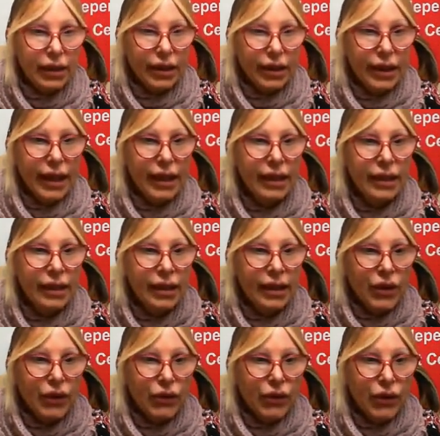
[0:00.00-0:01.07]
Okay,
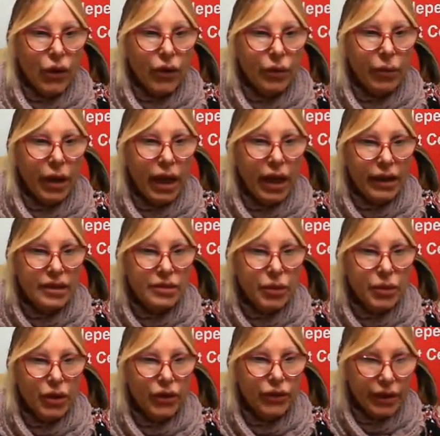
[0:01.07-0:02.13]
so the past
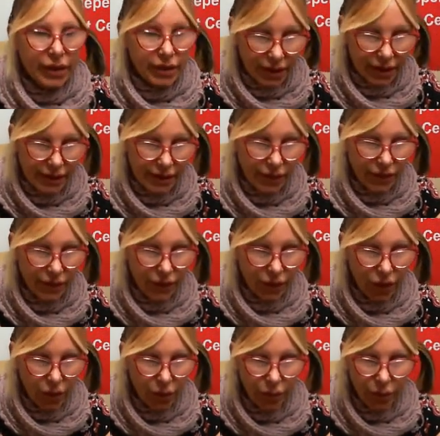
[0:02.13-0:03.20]
perfect is the
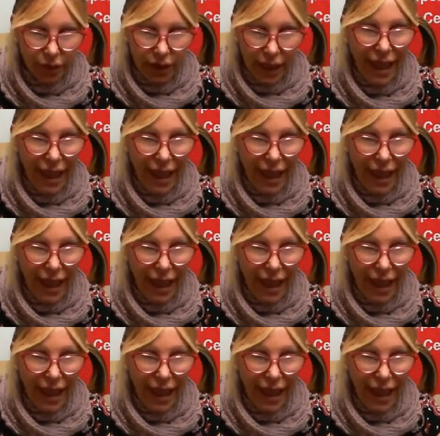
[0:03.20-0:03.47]
verb